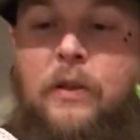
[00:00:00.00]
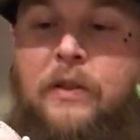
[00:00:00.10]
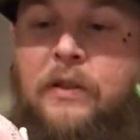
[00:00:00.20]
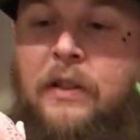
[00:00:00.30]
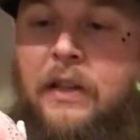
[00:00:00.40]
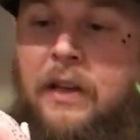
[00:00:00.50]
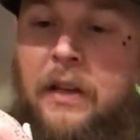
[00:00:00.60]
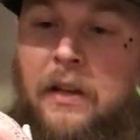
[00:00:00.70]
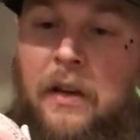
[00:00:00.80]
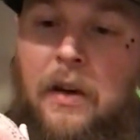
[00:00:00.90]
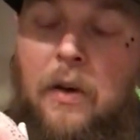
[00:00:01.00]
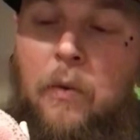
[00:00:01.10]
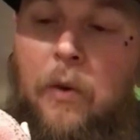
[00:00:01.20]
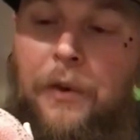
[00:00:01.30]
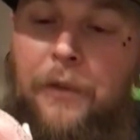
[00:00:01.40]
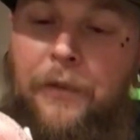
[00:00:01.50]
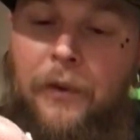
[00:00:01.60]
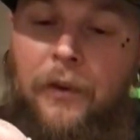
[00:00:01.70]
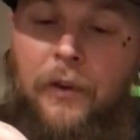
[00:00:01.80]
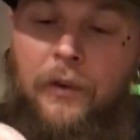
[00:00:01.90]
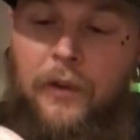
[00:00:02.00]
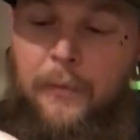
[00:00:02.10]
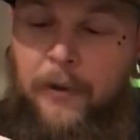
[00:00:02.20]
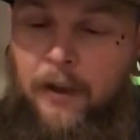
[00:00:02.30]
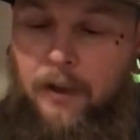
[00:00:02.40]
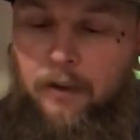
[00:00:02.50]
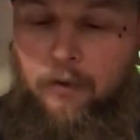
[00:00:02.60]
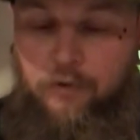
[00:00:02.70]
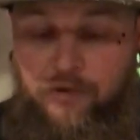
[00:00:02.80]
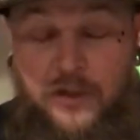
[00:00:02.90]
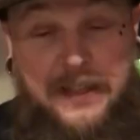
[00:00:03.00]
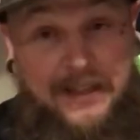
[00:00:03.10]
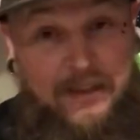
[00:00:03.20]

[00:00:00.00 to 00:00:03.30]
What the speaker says: to see one of your leopard geckos. She is